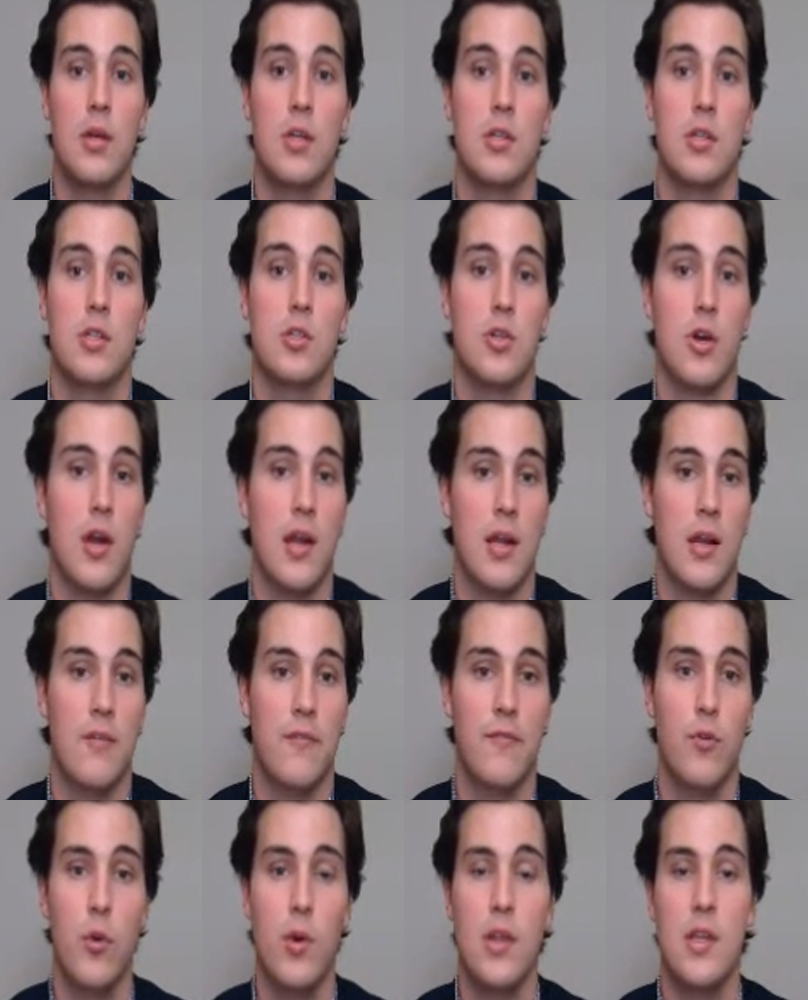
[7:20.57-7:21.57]
to try and
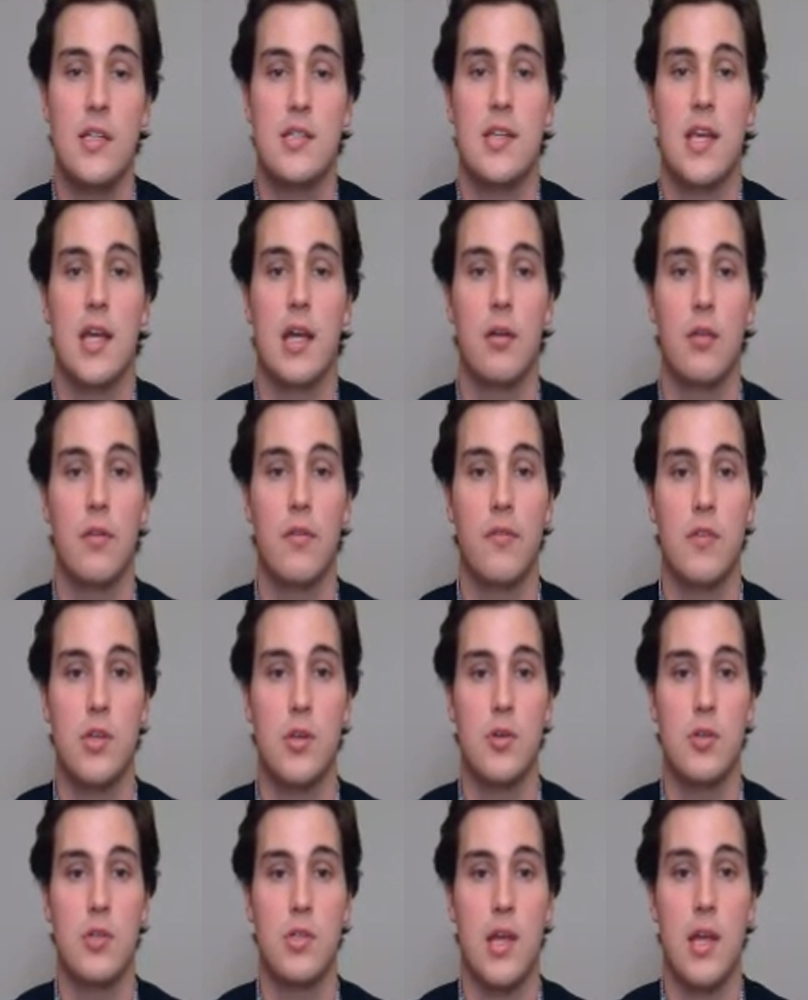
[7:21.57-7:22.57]
avoid these negative
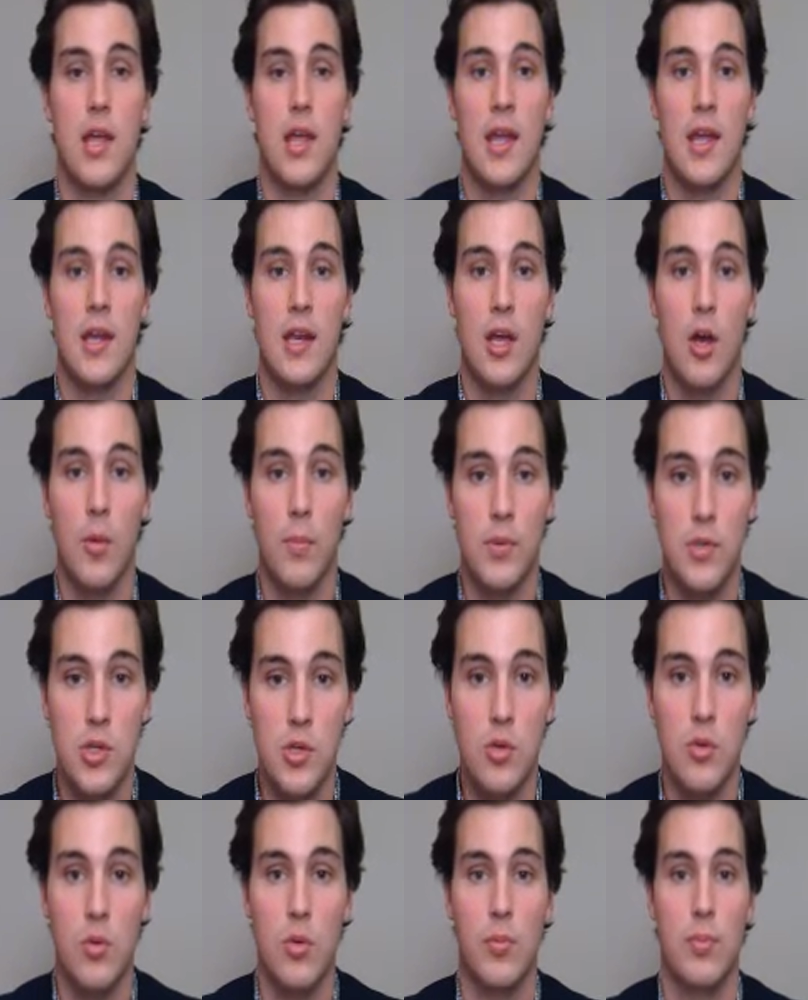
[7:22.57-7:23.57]
reviews and help
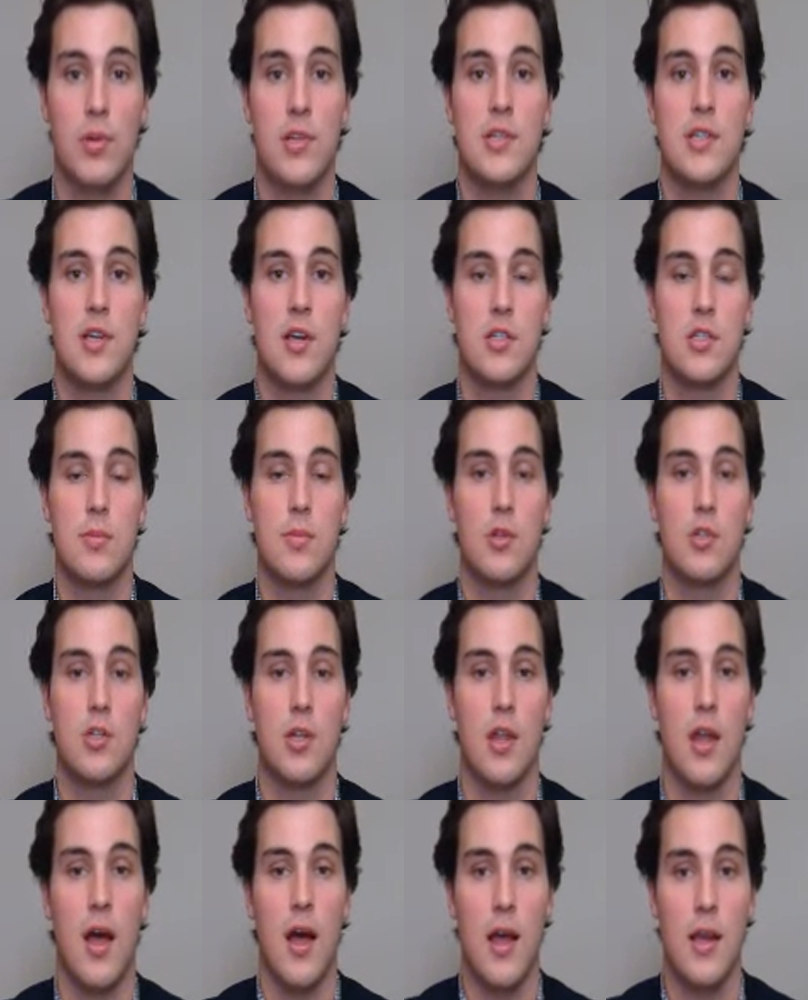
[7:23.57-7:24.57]
you please customers
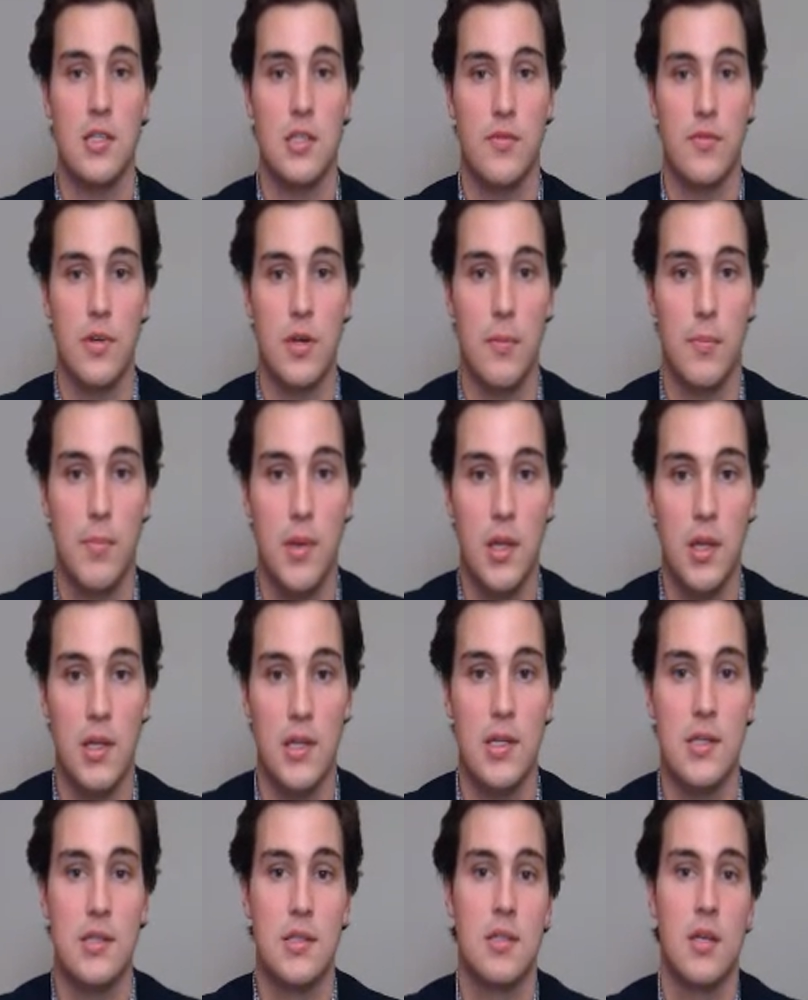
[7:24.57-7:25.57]
to the highest of your
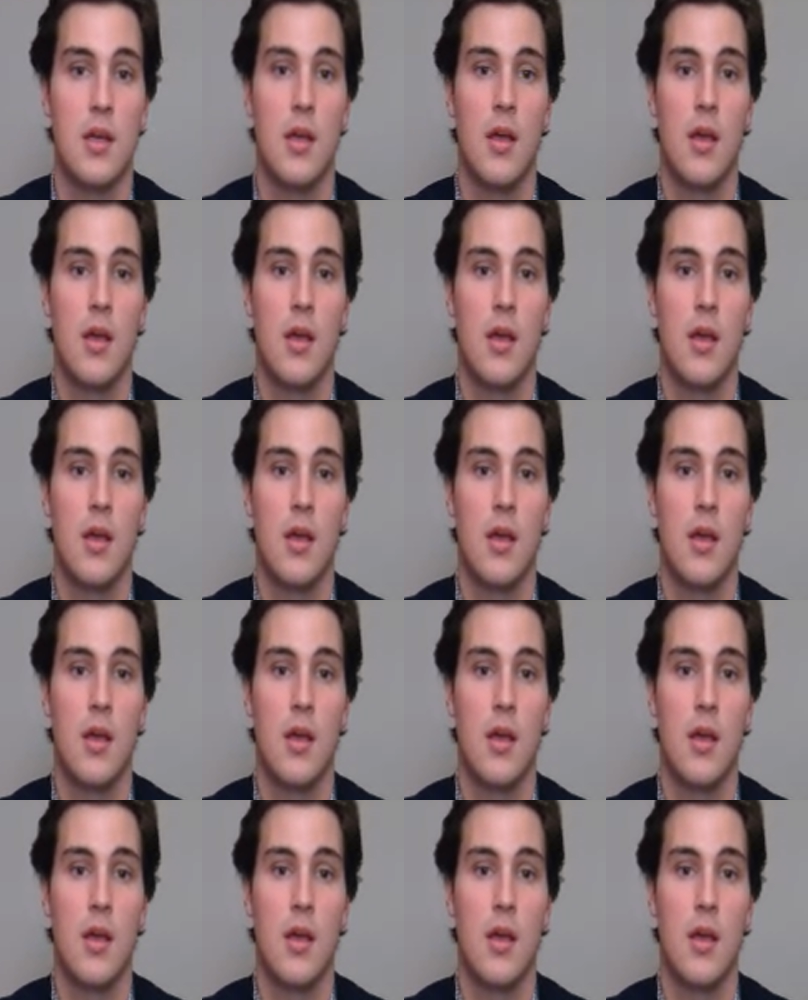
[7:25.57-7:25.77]
abilities.